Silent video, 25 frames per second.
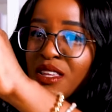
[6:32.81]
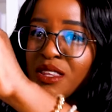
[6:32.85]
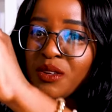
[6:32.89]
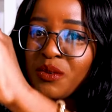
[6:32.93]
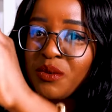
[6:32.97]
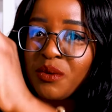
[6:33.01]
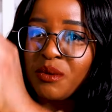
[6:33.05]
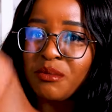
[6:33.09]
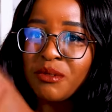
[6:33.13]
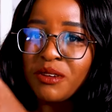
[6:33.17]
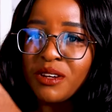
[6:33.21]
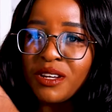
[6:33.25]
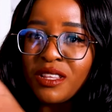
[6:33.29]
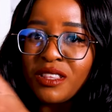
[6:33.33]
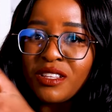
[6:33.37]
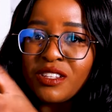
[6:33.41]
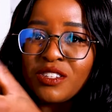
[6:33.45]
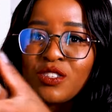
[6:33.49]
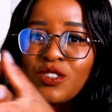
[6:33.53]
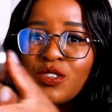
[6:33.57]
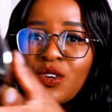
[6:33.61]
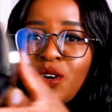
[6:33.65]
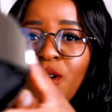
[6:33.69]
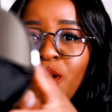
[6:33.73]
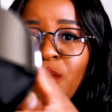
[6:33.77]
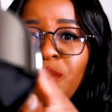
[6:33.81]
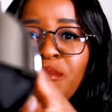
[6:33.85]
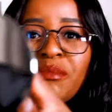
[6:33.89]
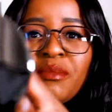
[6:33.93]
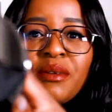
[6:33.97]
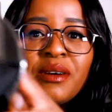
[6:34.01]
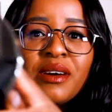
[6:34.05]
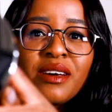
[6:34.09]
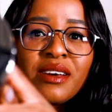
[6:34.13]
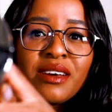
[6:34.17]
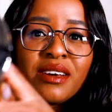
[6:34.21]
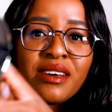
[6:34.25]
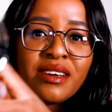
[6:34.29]
the ribbon at the top,
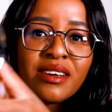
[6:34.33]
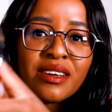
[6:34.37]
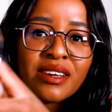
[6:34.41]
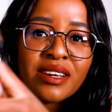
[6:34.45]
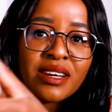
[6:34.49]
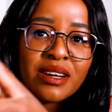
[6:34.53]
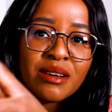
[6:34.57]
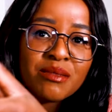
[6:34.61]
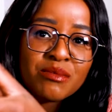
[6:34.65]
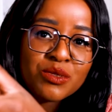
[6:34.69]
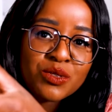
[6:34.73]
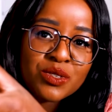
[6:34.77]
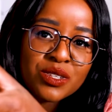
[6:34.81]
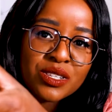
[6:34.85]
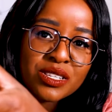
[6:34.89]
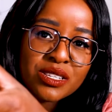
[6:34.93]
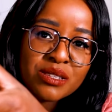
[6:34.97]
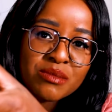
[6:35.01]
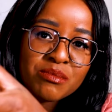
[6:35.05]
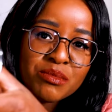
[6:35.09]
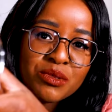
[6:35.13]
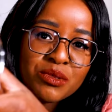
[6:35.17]
comes with this